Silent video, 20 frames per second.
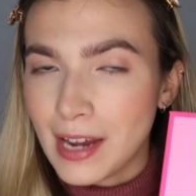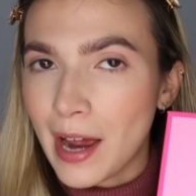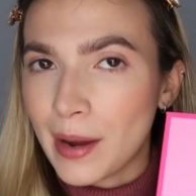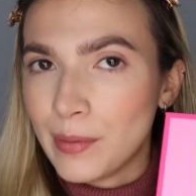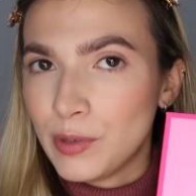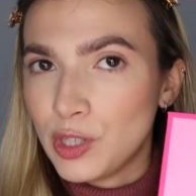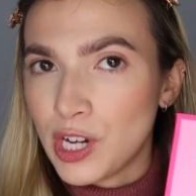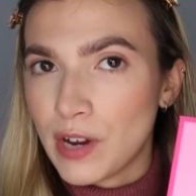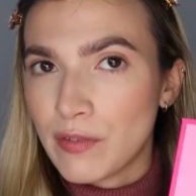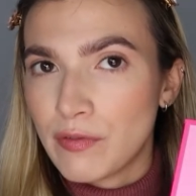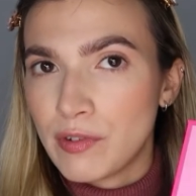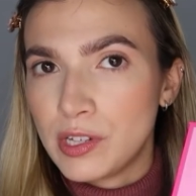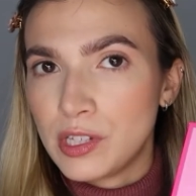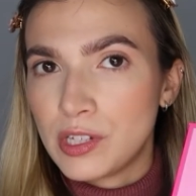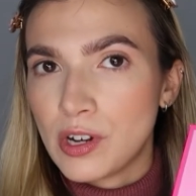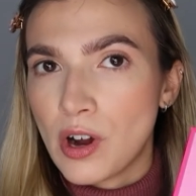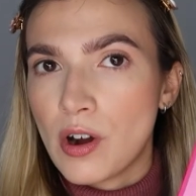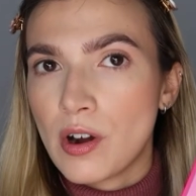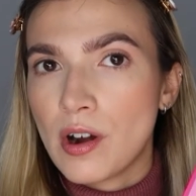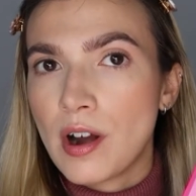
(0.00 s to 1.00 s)
times Jeffree
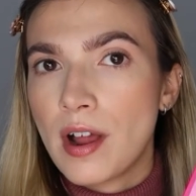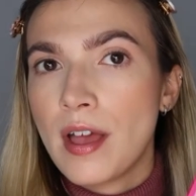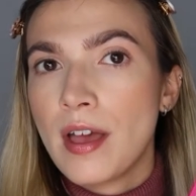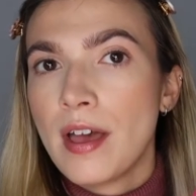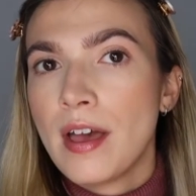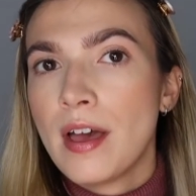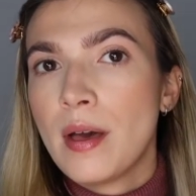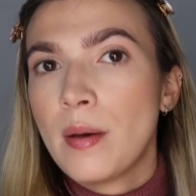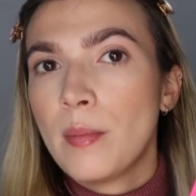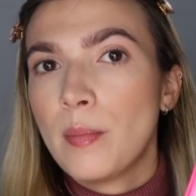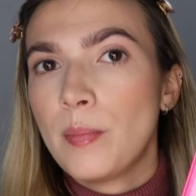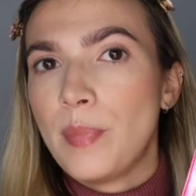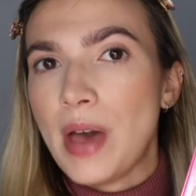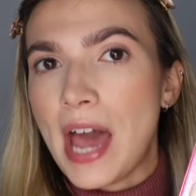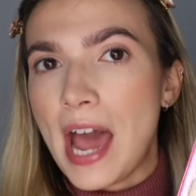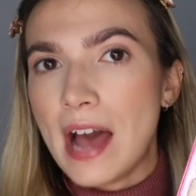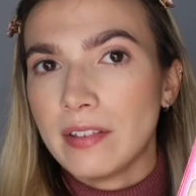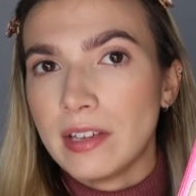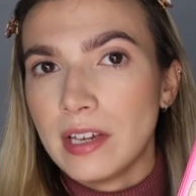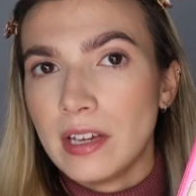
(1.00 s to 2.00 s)
Star
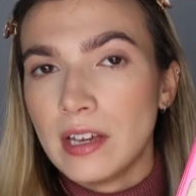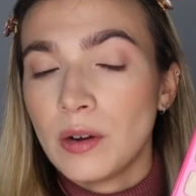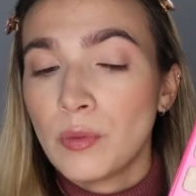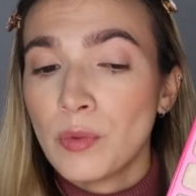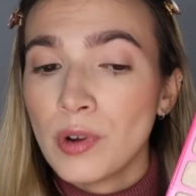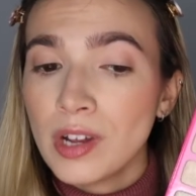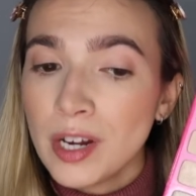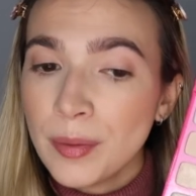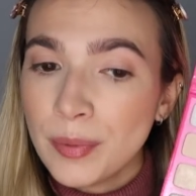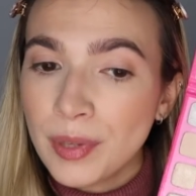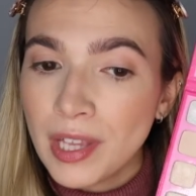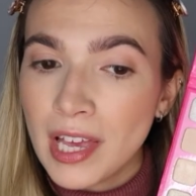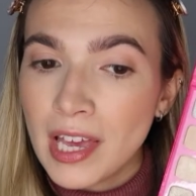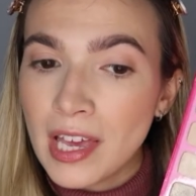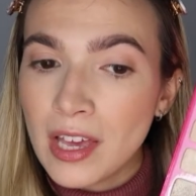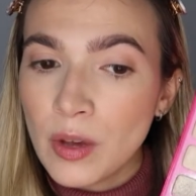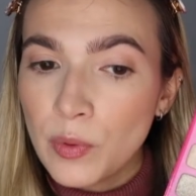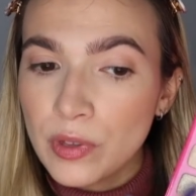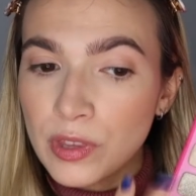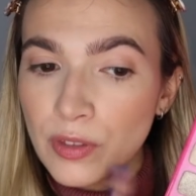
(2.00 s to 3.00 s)
palette. And we're gonna
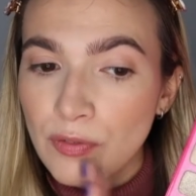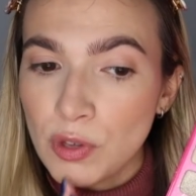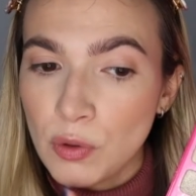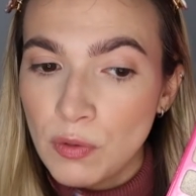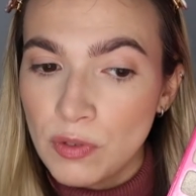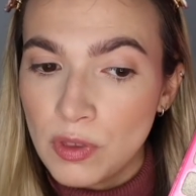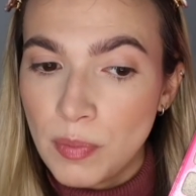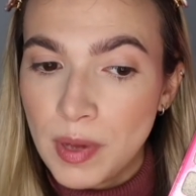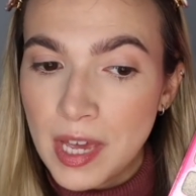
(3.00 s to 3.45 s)
play with a few of the